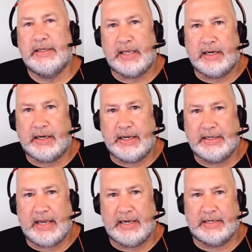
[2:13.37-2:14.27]
a linked
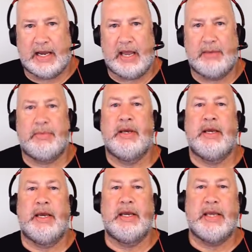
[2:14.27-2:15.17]
data type.
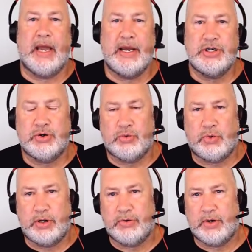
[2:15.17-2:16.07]
In case you're
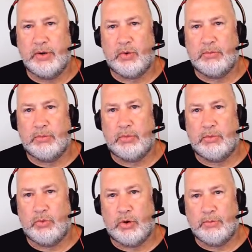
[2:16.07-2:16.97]
wondering, one,
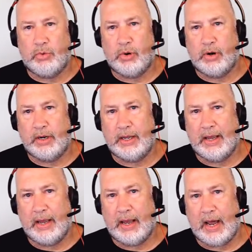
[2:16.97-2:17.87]
one more
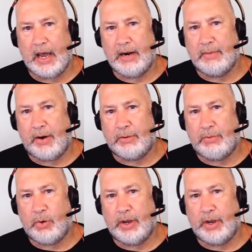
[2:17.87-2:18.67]
item I want to point